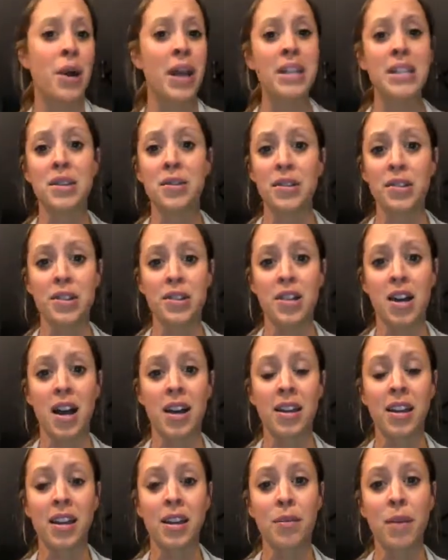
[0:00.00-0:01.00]
idea what they're
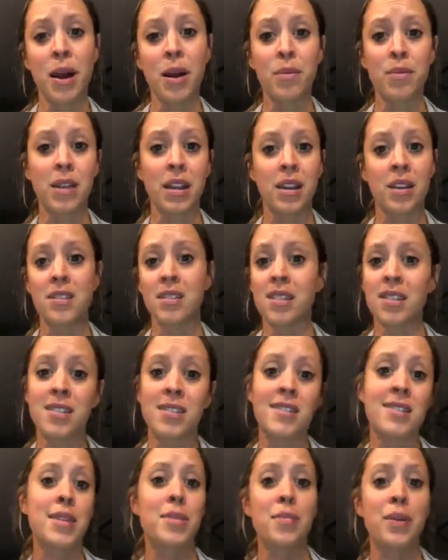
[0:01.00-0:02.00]
talking about, because
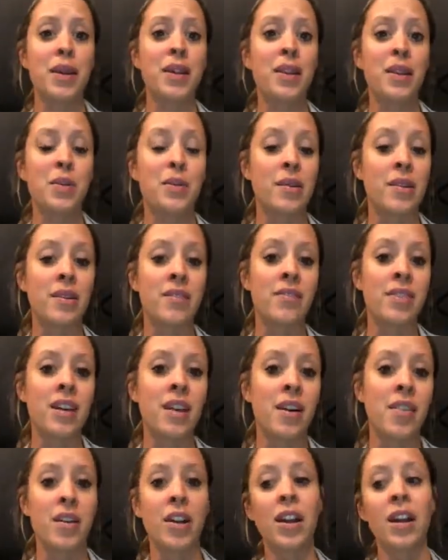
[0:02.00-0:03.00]
it's typically one of the
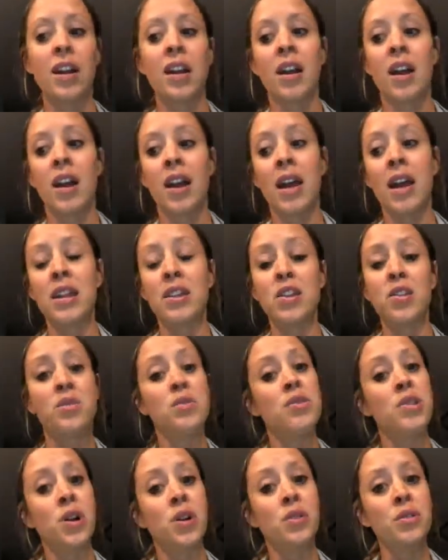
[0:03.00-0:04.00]
other, and you
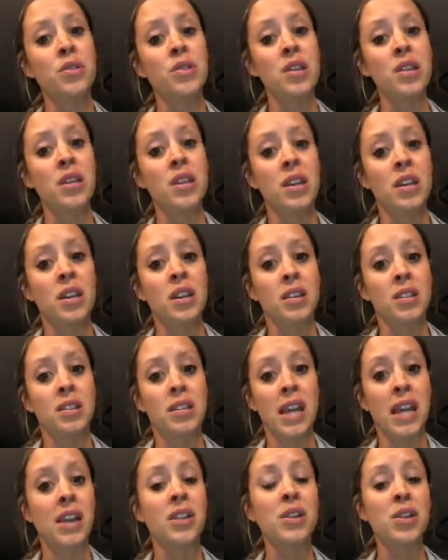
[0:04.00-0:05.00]
don't
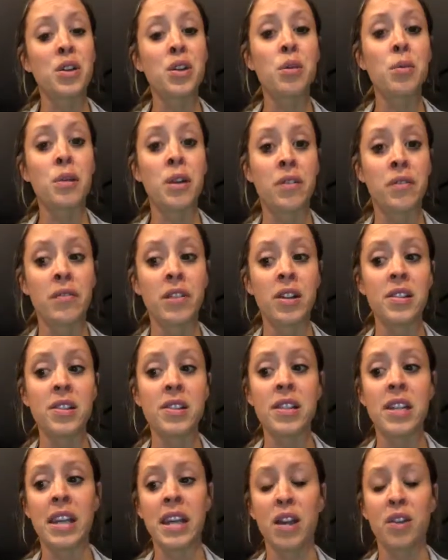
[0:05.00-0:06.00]
take a little bit of risk
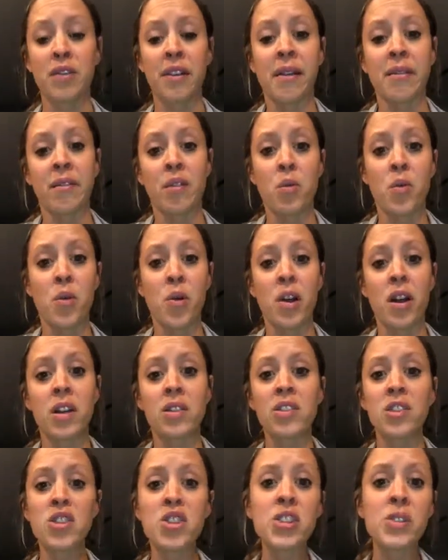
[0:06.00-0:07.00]
to get great
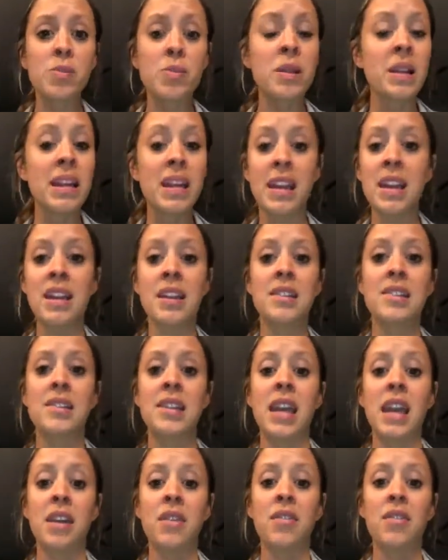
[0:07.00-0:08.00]
reward, you're just playing it
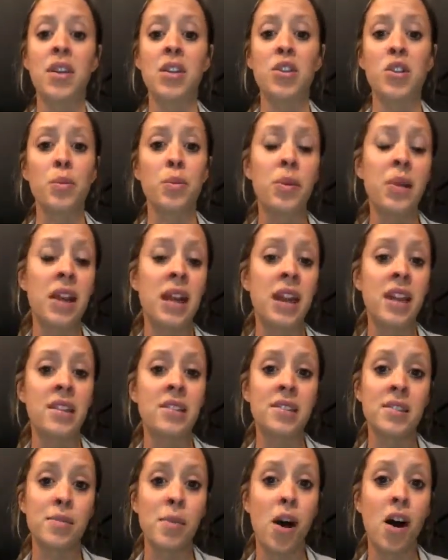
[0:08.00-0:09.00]
safe and you're playing it
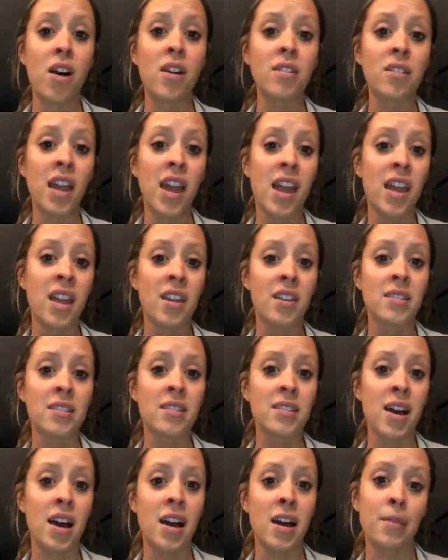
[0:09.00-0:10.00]
small.
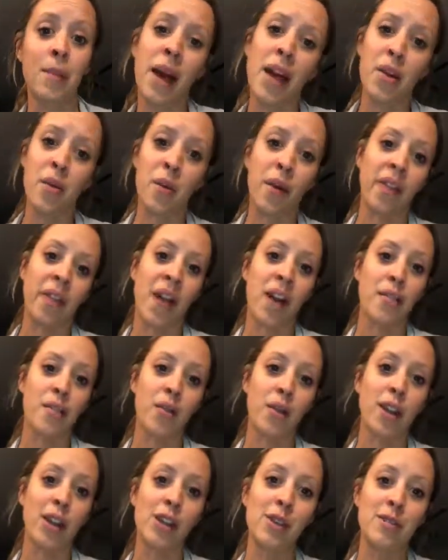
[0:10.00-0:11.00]
And I don't want that
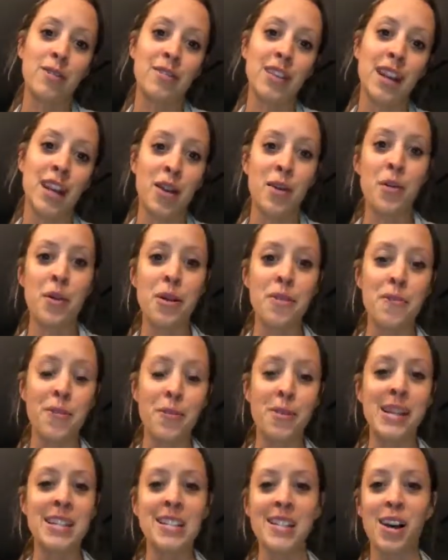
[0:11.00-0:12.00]
for you, and I don't want it for
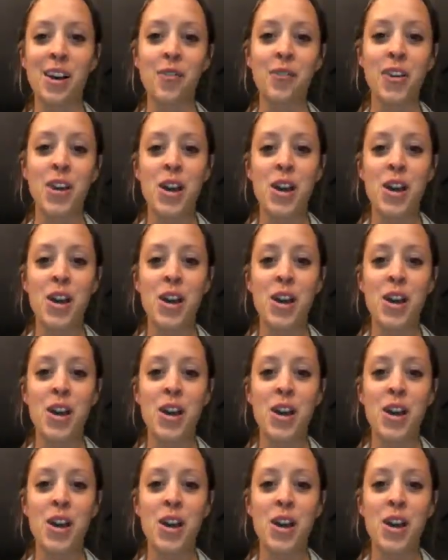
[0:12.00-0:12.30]
myself.